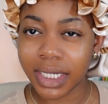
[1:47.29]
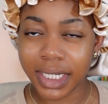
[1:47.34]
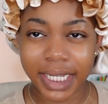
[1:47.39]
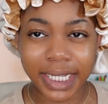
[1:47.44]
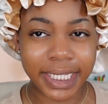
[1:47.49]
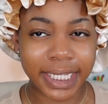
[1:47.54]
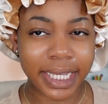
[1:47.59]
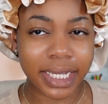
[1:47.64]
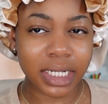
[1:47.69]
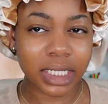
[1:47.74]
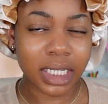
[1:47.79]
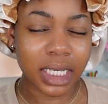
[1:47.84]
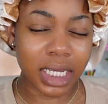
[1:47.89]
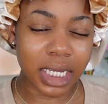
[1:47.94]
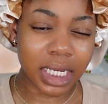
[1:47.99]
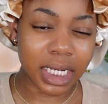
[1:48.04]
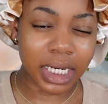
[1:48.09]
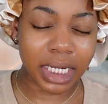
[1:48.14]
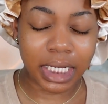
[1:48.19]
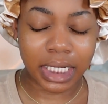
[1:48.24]
detailed
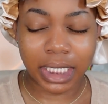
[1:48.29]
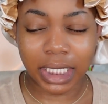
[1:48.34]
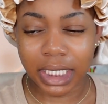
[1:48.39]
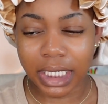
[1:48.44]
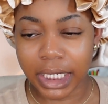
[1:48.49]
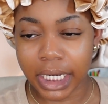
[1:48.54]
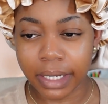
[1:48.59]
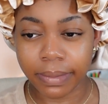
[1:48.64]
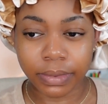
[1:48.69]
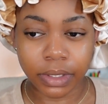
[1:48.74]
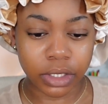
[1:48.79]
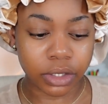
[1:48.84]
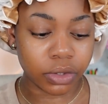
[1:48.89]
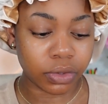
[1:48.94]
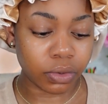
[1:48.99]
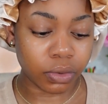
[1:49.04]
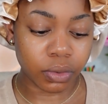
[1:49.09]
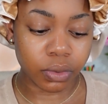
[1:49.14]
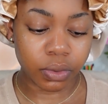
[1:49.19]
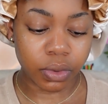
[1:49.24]
in depth
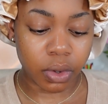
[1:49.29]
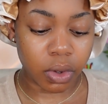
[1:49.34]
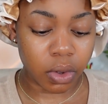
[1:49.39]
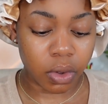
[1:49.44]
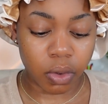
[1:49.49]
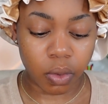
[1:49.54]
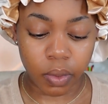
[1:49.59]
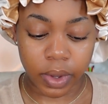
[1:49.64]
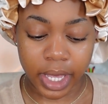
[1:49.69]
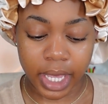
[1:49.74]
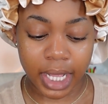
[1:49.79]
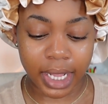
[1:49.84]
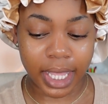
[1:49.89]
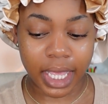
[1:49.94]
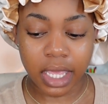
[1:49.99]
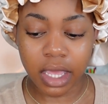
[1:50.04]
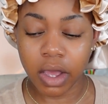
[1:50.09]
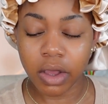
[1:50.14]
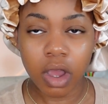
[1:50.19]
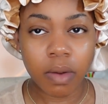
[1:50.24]
through the whole wig.
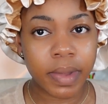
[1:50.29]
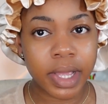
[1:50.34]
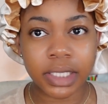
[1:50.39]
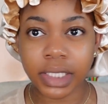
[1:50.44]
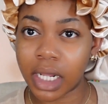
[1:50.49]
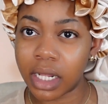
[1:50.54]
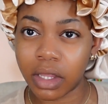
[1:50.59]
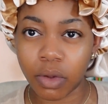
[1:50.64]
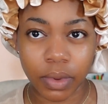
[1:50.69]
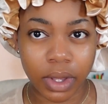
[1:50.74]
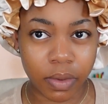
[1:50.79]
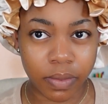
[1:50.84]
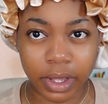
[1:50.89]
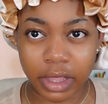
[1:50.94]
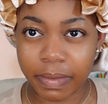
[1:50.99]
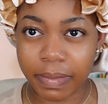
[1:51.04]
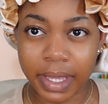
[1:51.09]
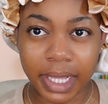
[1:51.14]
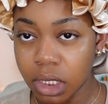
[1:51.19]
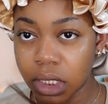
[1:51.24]
Like, y'all gonna be installing the wig with me.